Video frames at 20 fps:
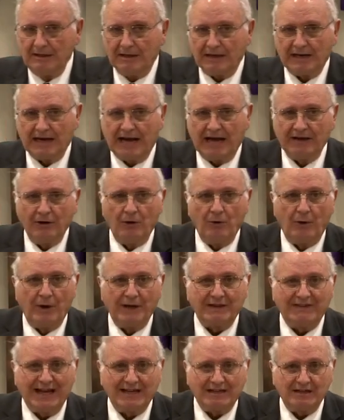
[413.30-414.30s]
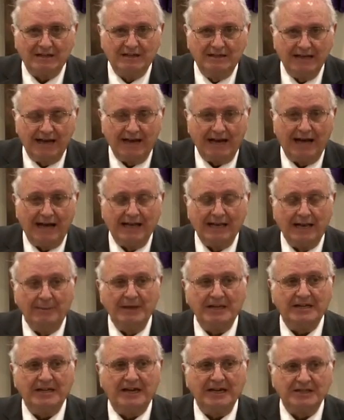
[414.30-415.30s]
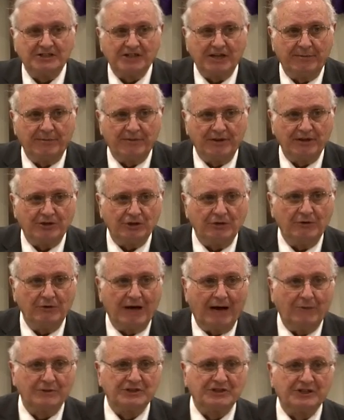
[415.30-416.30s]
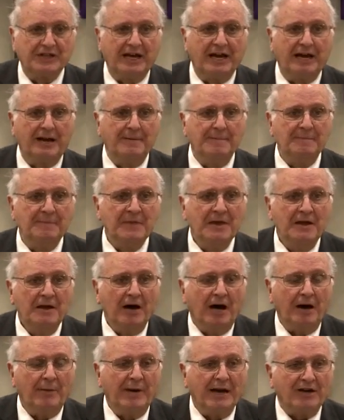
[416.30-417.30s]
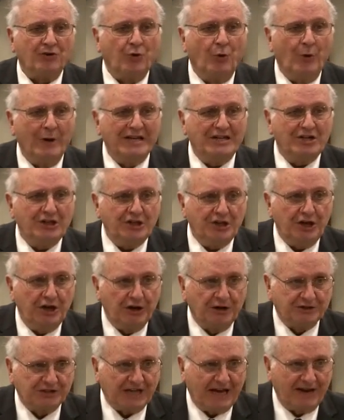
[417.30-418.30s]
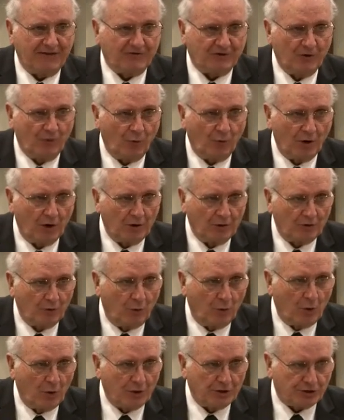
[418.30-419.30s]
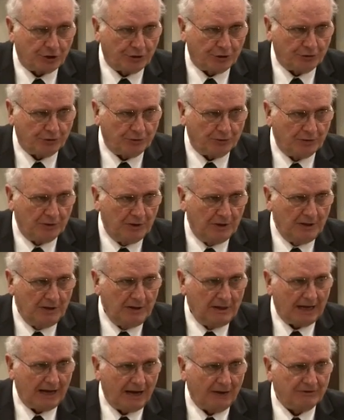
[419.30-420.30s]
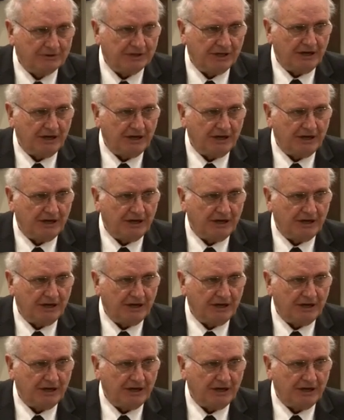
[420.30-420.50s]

And I know what that, and I, let me tell you something too. I was there about 20 years after World War II. I was